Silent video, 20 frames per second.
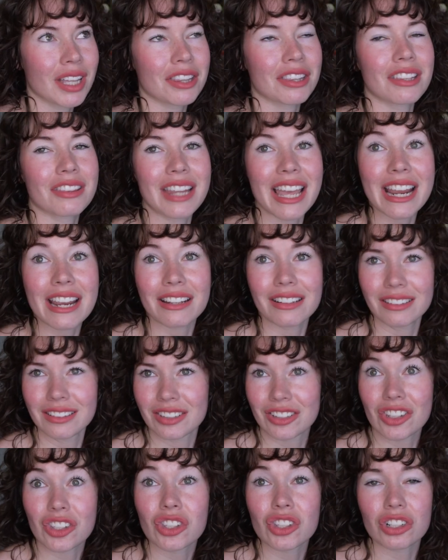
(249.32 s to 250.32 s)
Not that they
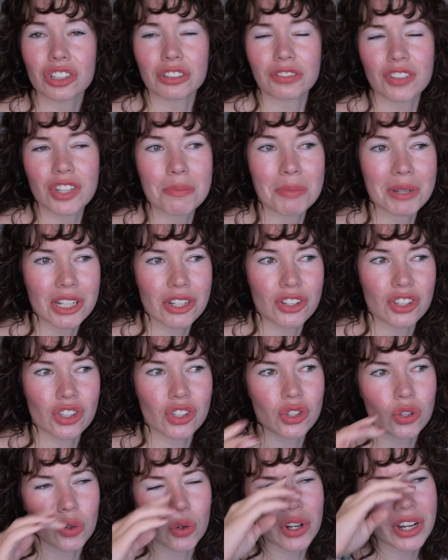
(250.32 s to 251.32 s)
deserve to be
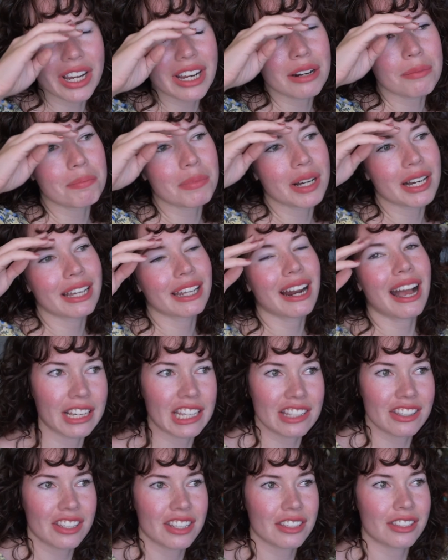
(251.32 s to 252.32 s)
destroyed, but
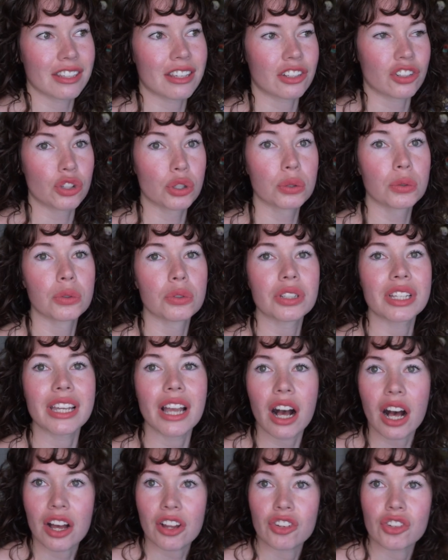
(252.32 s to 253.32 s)
is this a
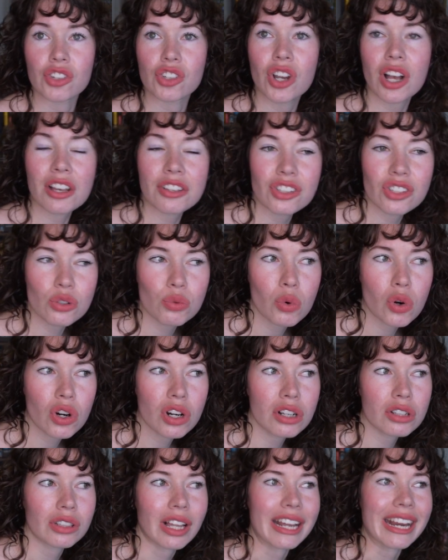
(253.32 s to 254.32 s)
truly unjust
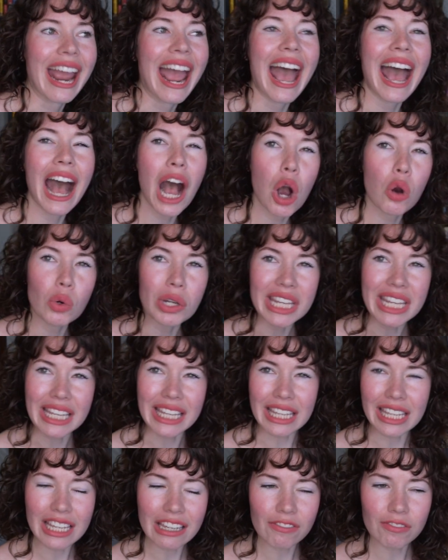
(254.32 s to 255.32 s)
war? Like, how
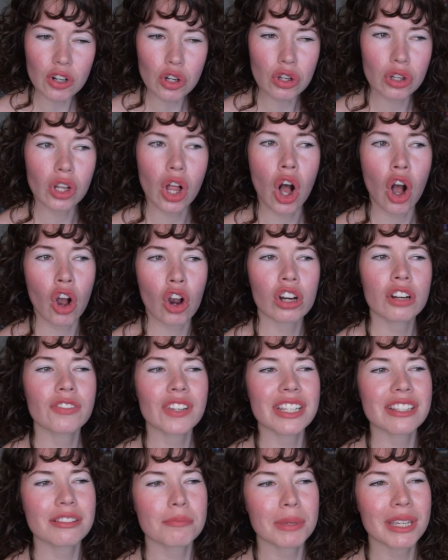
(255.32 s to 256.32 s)
evil are
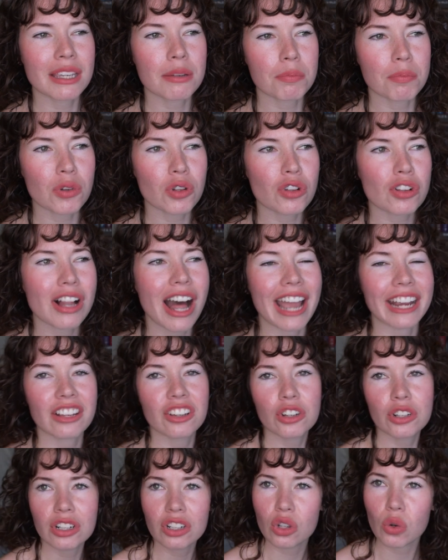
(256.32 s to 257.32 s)
these people? I
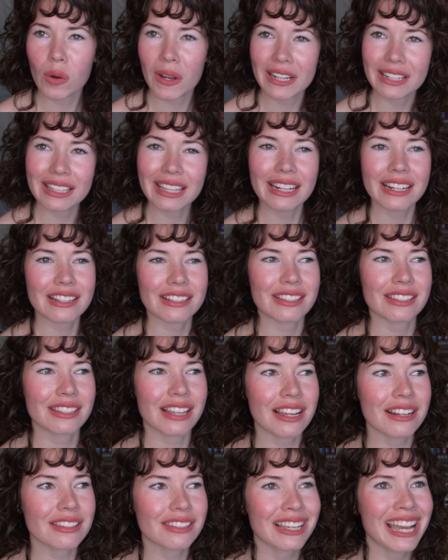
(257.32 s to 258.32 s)
couldn't quite get a
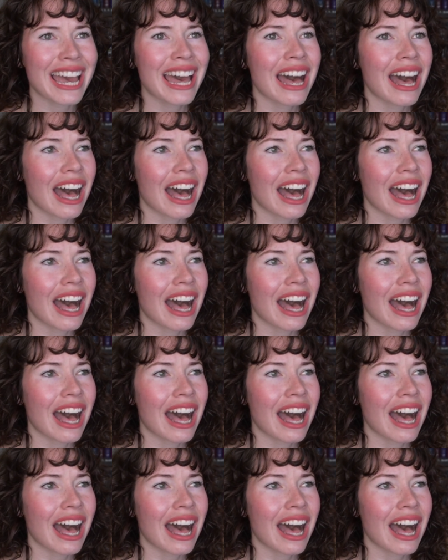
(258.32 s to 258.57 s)
sense.